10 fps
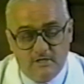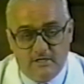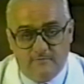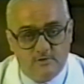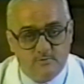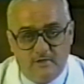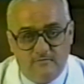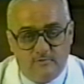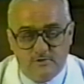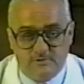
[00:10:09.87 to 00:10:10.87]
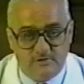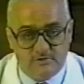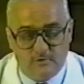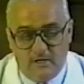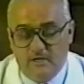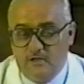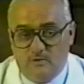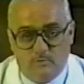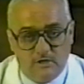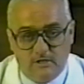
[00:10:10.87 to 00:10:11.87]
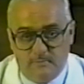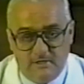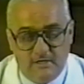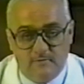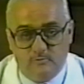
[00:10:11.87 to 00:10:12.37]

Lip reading: If those rainforests are destroyed, we're going to be dead